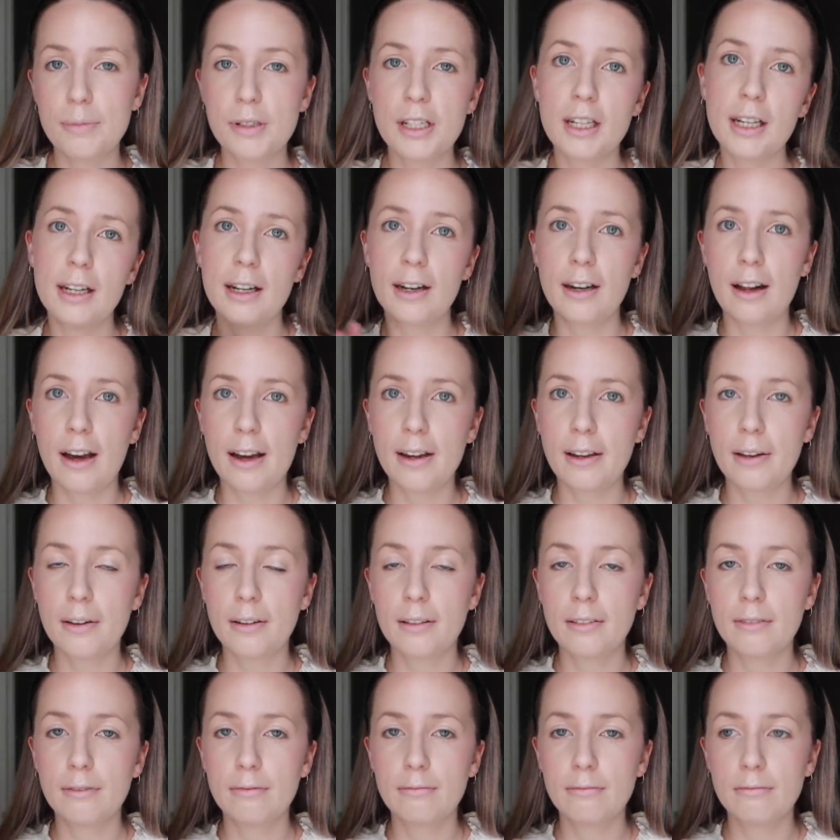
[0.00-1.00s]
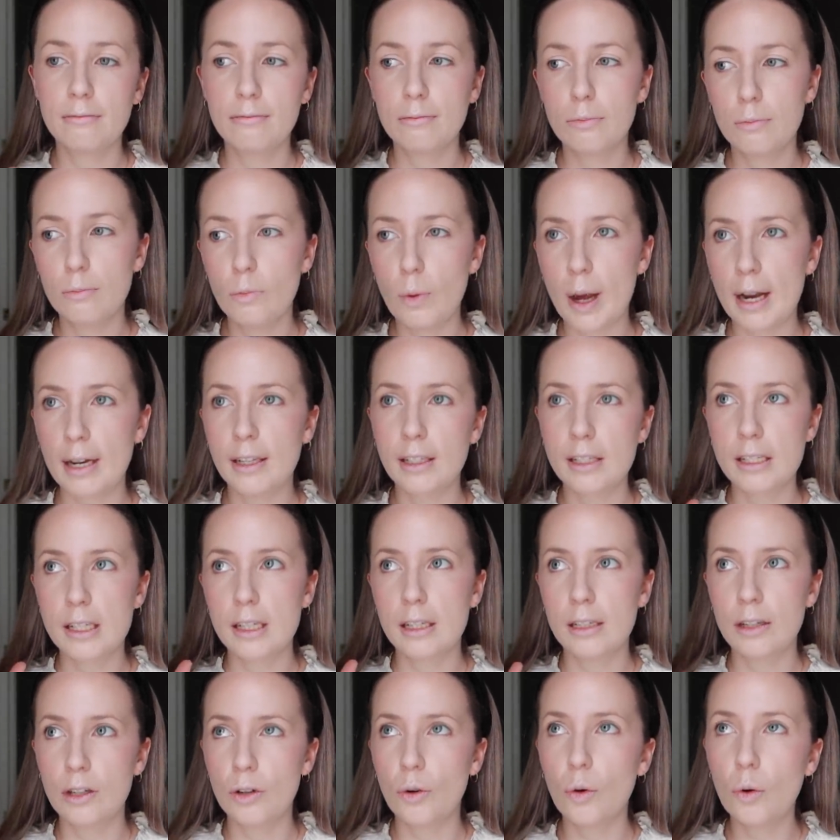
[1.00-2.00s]
particularly like
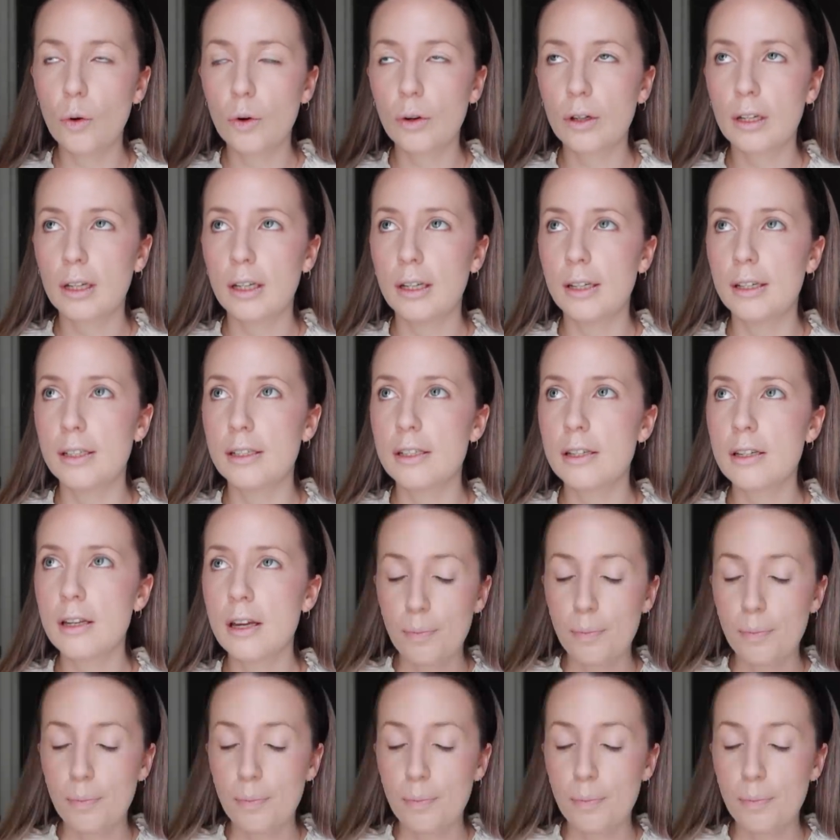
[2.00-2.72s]
Wellington and Auckland.